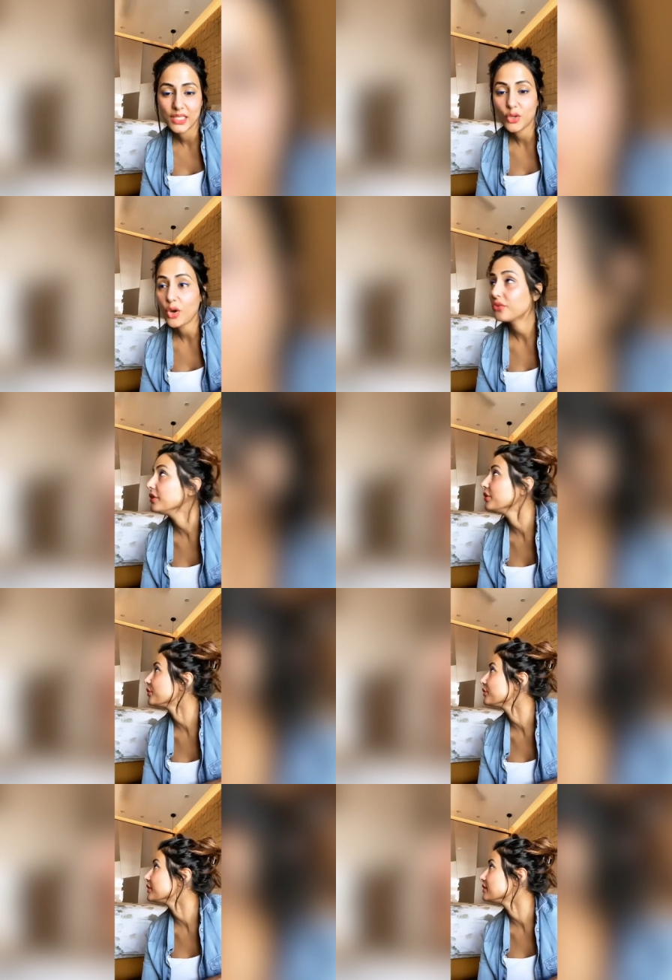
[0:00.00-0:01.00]
I need coffee?
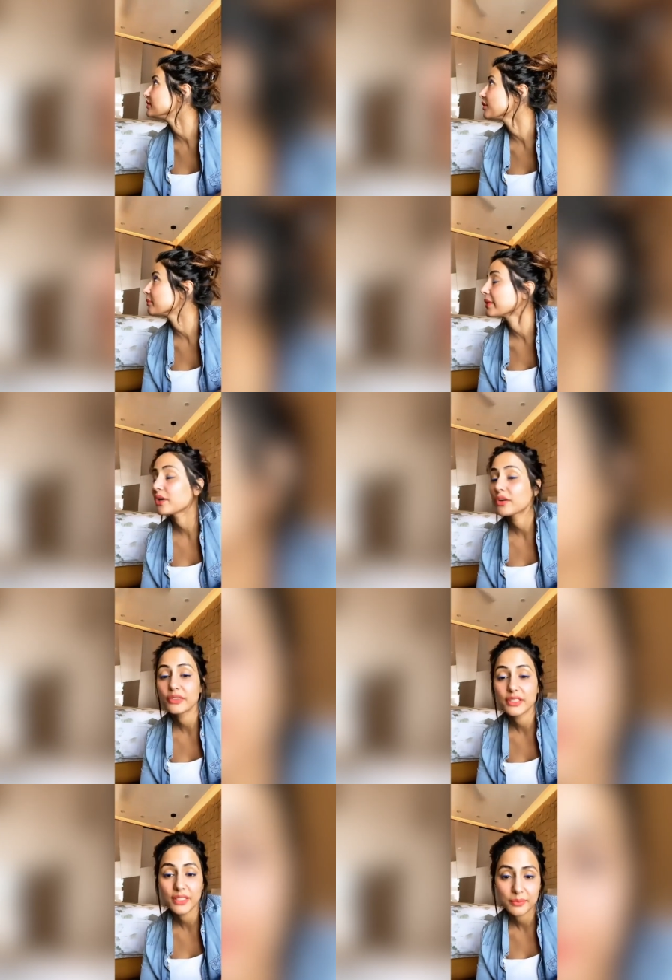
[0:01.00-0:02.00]
No, this is not my
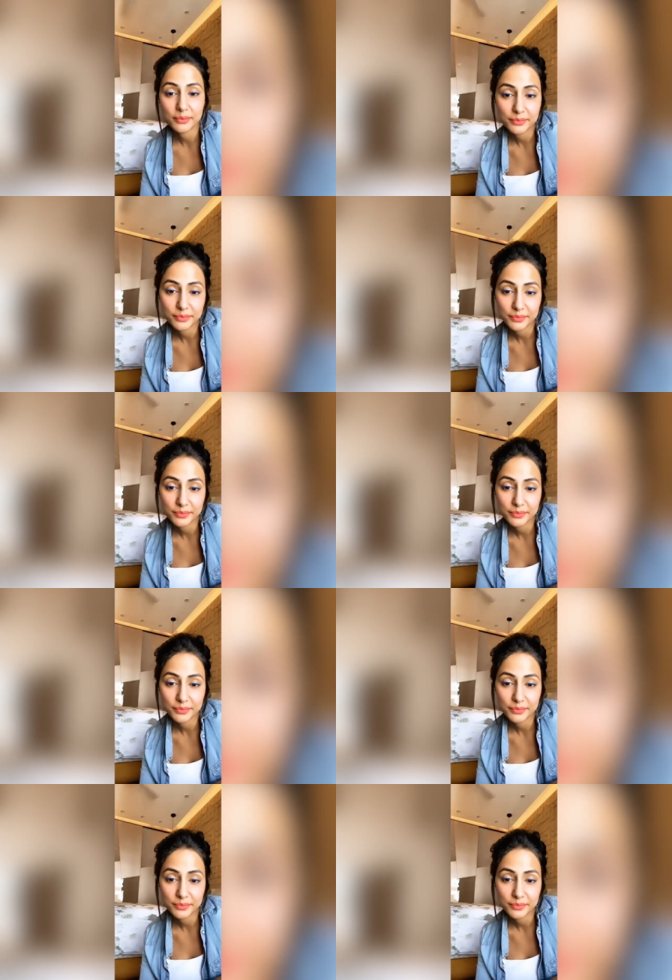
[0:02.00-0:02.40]
coffee time.